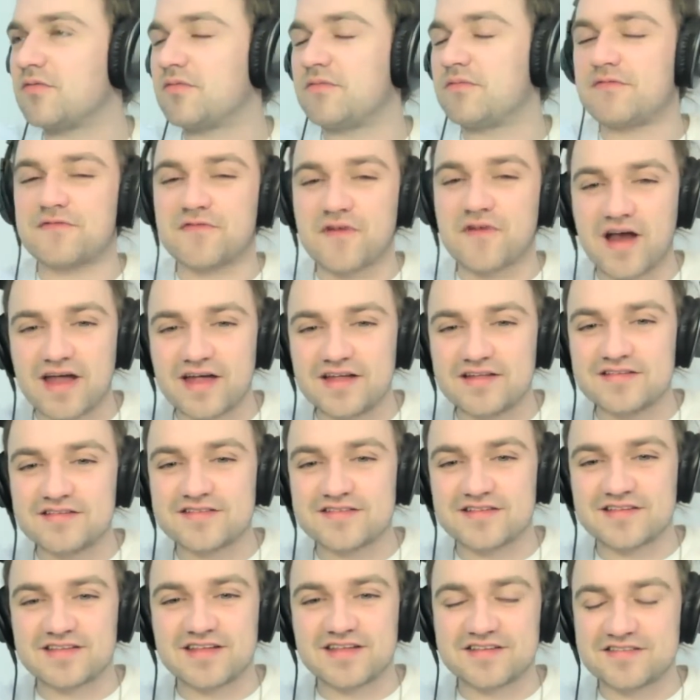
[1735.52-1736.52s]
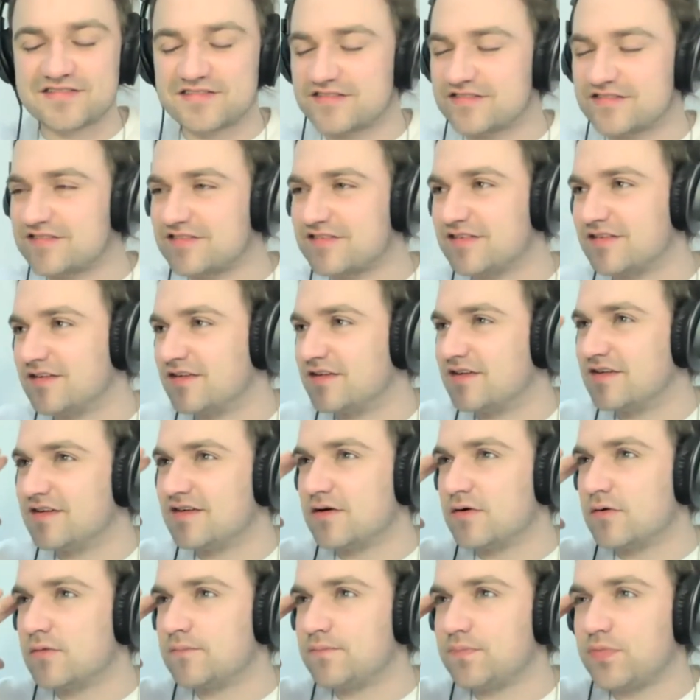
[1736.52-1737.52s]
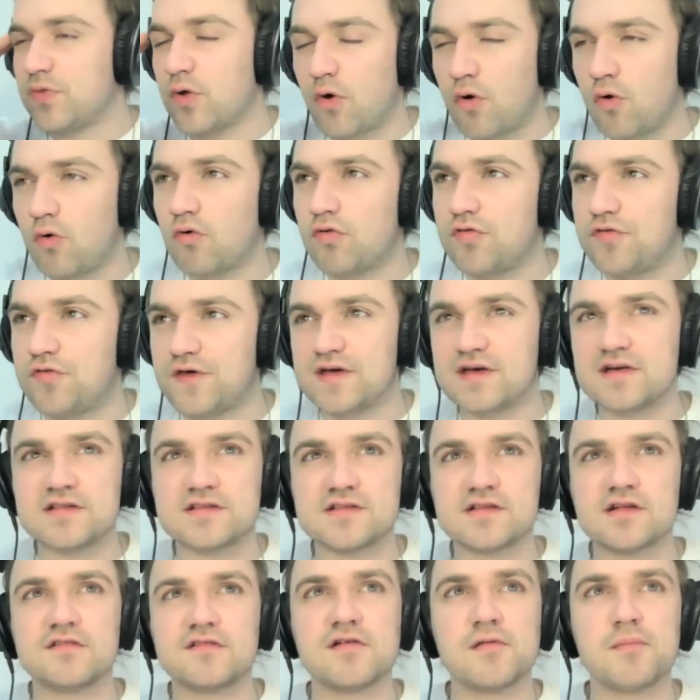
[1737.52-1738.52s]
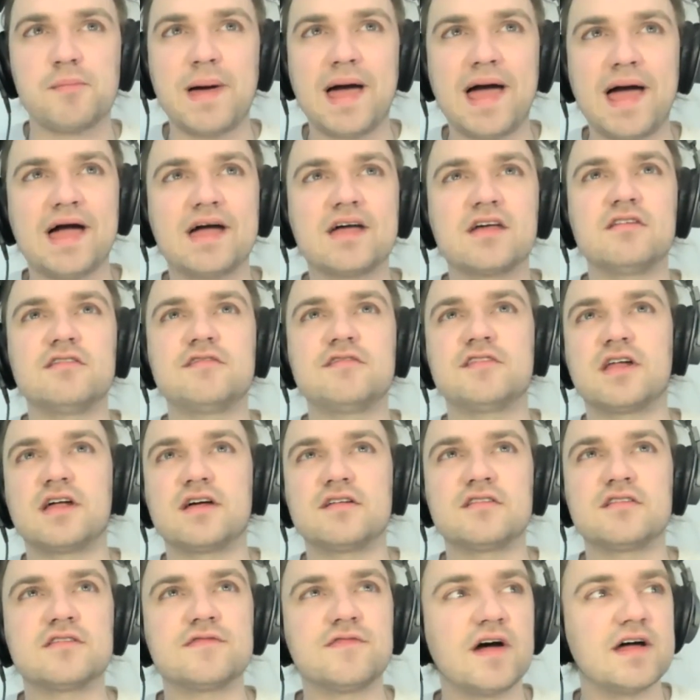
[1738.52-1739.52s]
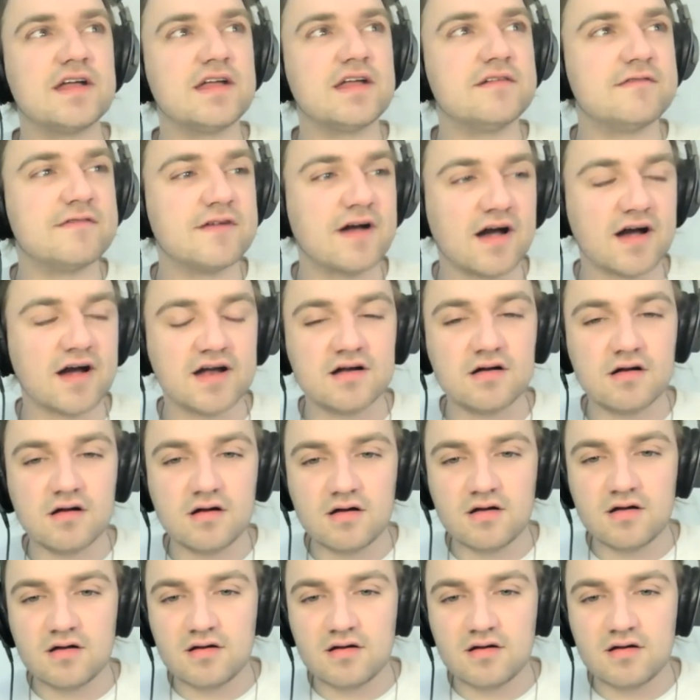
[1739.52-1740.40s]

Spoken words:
friends, and it's just, the whole thing is such a package that I just find it very